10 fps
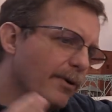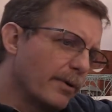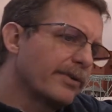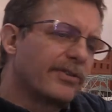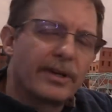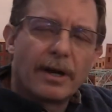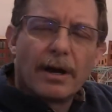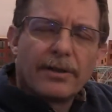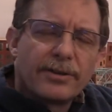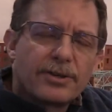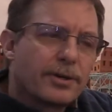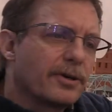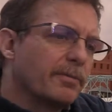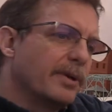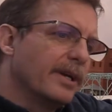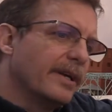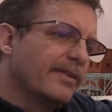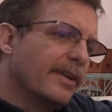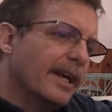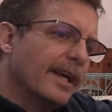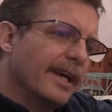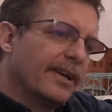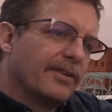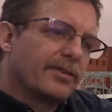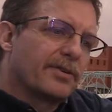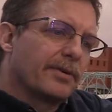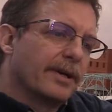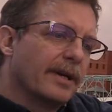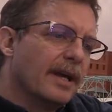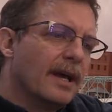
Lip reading: focusing on the sugar beet industry.